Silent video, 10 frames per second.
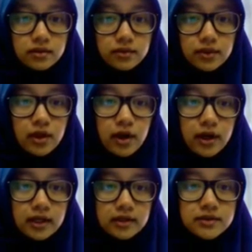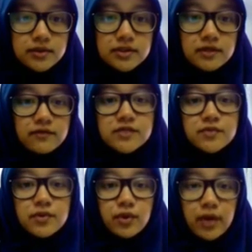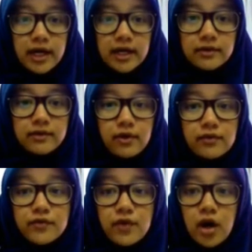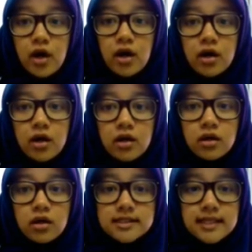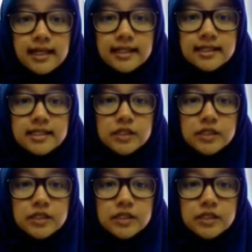we got the total investment required of our design is